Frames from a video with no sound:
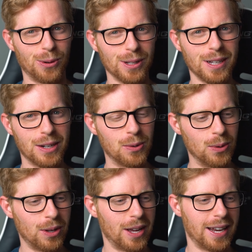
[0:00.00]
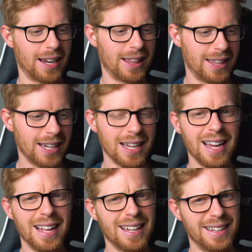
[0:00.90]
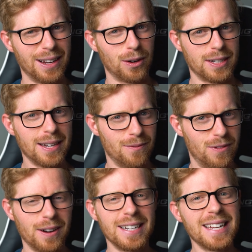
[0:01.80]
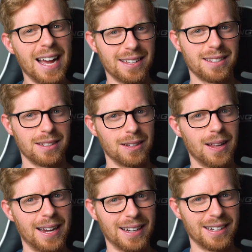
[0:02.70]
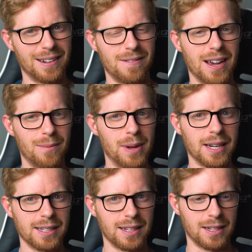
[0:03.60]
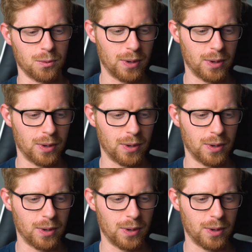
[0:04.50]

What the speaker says: really cool, and I think they're very Tesla-like, if that makes sense.